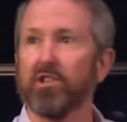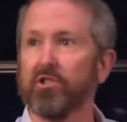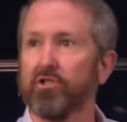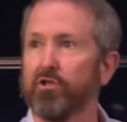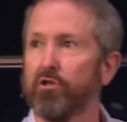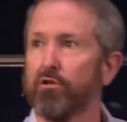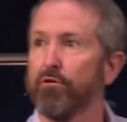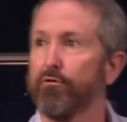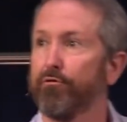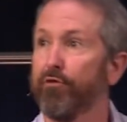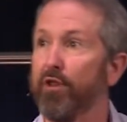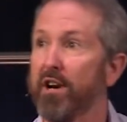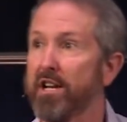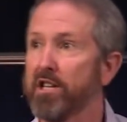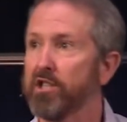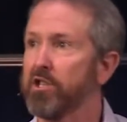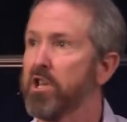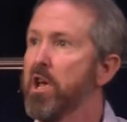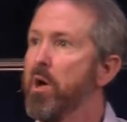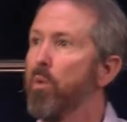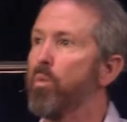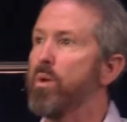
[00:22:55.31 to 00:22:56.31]
to.
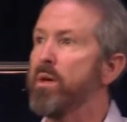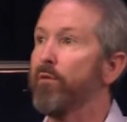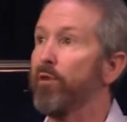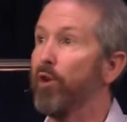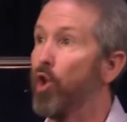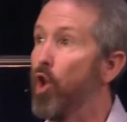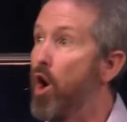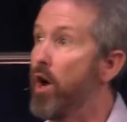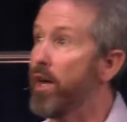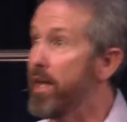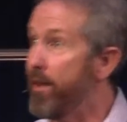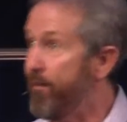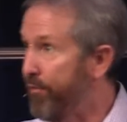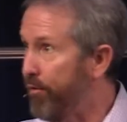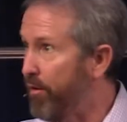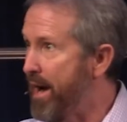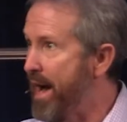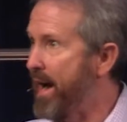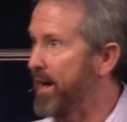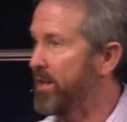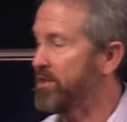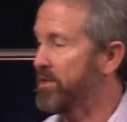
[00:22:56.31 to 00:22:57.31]
Friends, we have a longing for
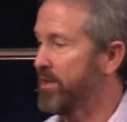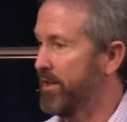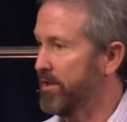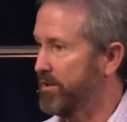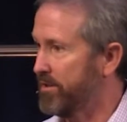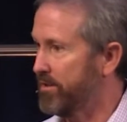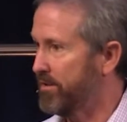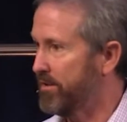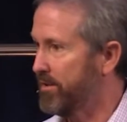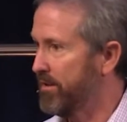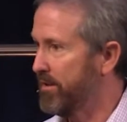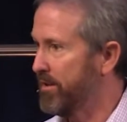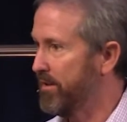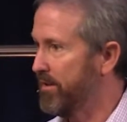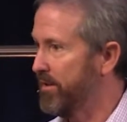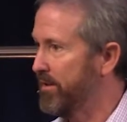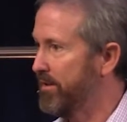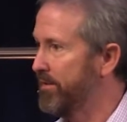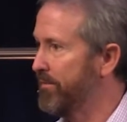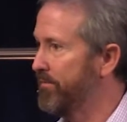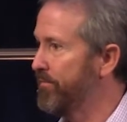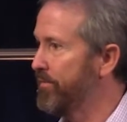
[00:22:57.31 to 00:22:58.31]
access.
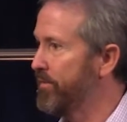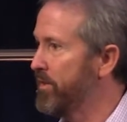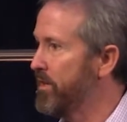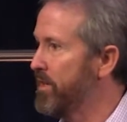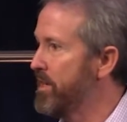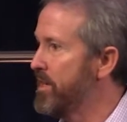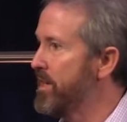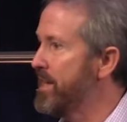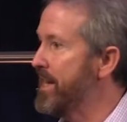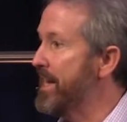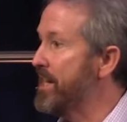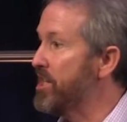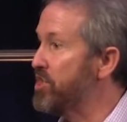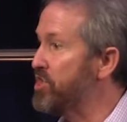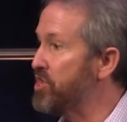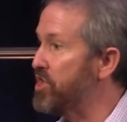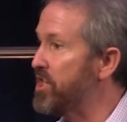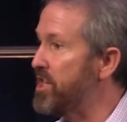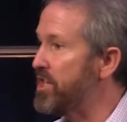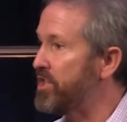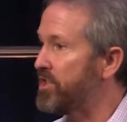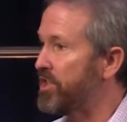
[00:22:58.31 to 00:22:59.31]
And
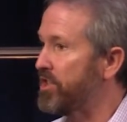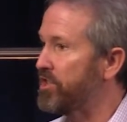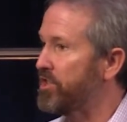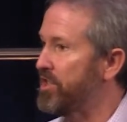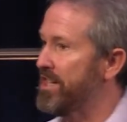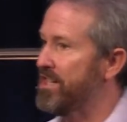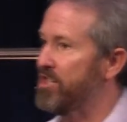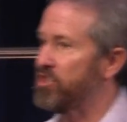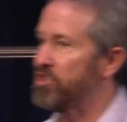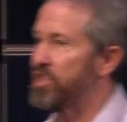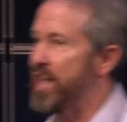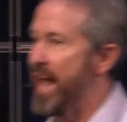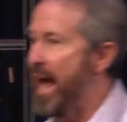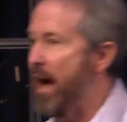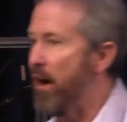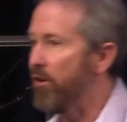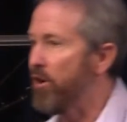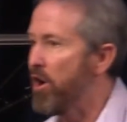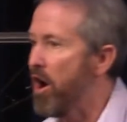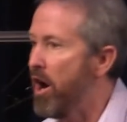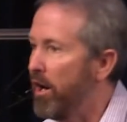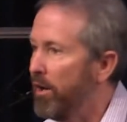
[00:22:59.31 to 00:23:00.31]
Jesus is
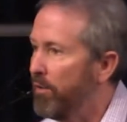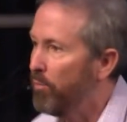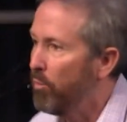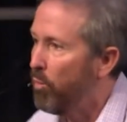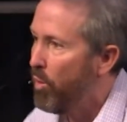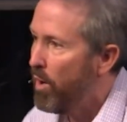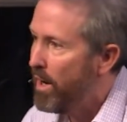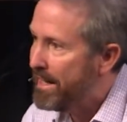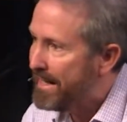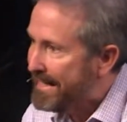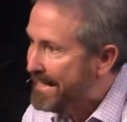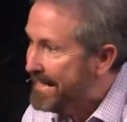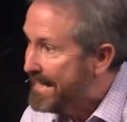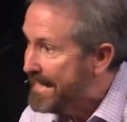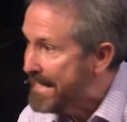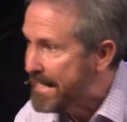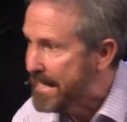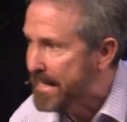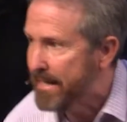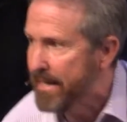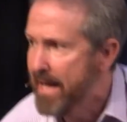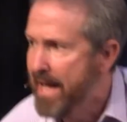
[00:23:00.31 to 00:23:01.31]
down on one
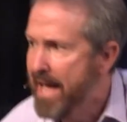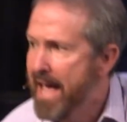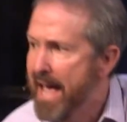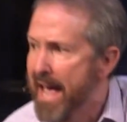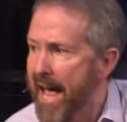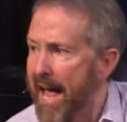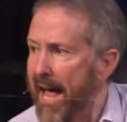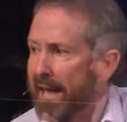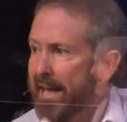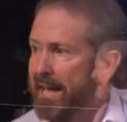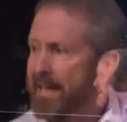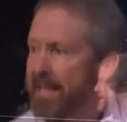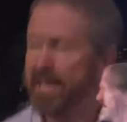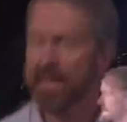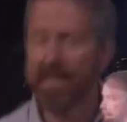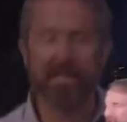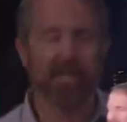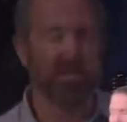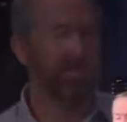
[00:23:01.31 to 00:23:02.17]
knee and he is